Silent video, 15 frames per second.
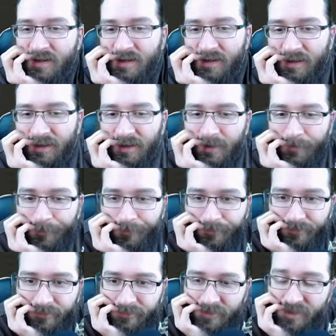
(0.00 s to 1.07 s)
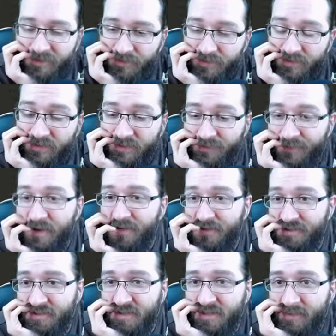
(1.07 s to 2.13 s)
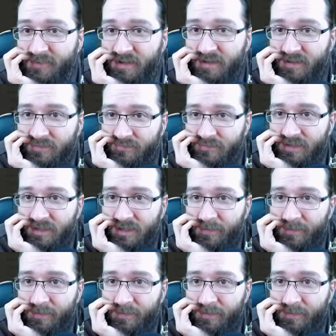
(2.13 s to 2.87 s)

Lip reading: Yeah, so especially seeing that my